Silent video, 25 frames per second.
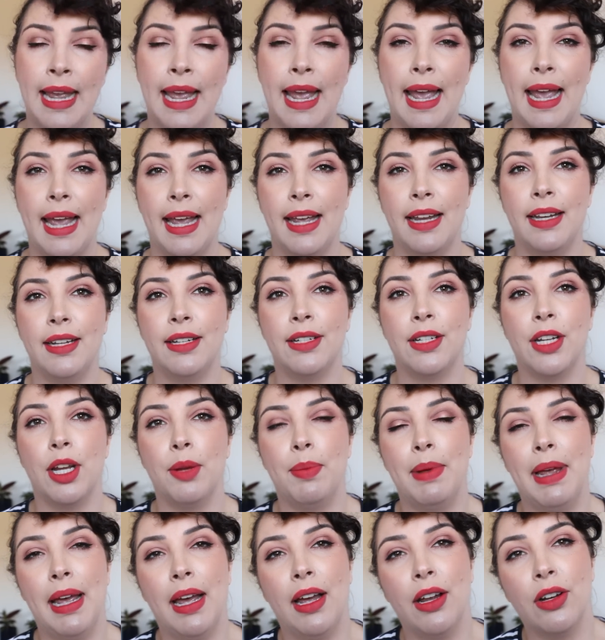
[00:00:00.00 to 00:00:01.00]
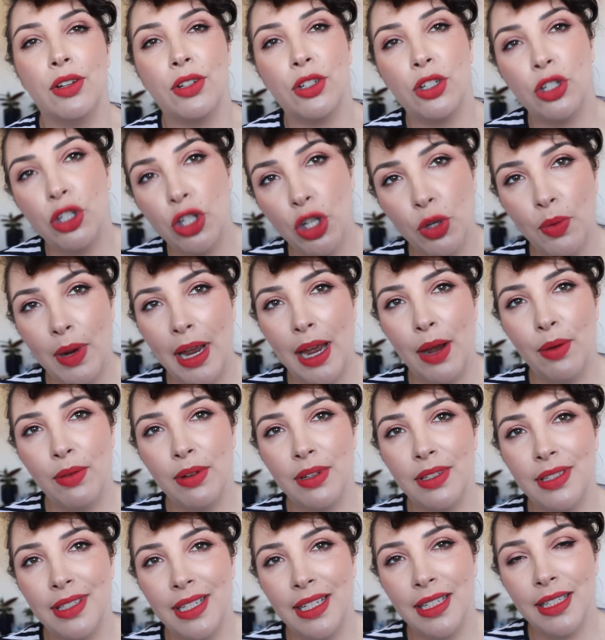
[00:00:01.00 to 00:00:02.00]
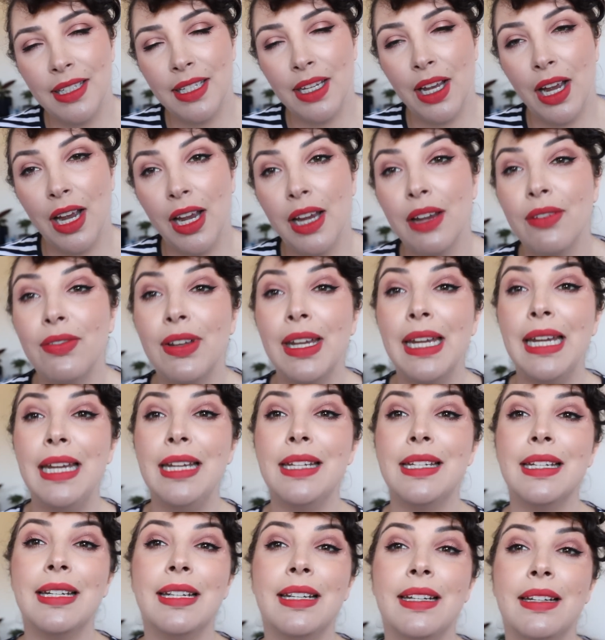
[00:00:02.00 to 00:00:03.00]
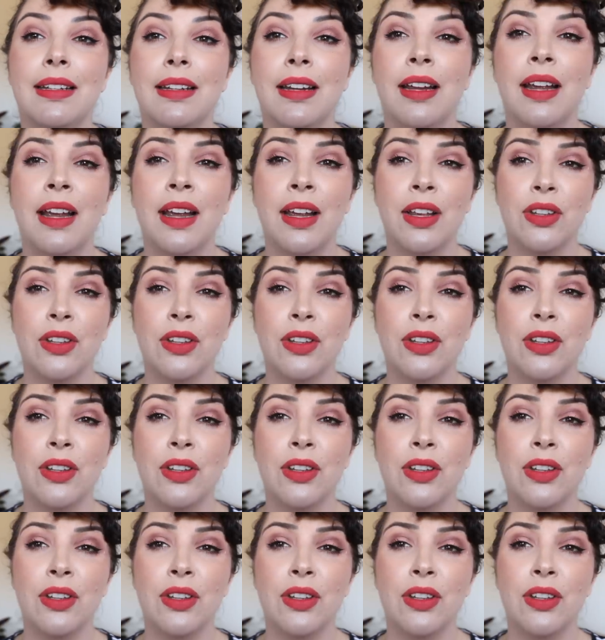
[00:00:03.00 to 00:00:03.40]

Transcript: and about 2 hours since I've eaten.